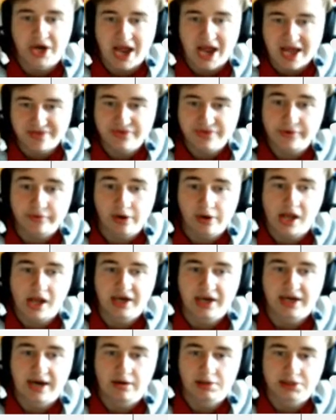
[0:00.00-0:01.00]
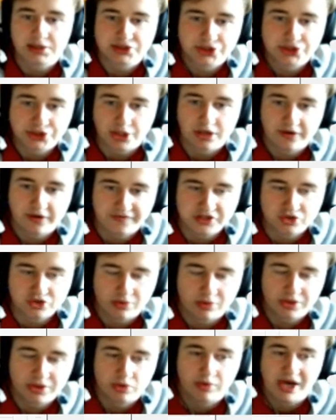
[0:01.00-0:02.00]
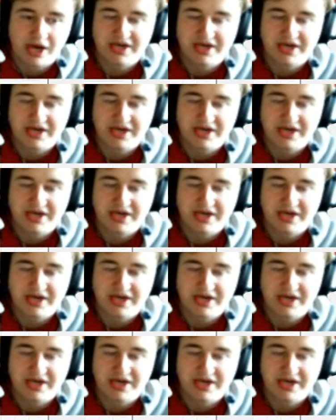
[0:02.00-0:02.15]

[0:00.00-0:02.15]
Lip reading: at the Roland Garros. Djokovic won quite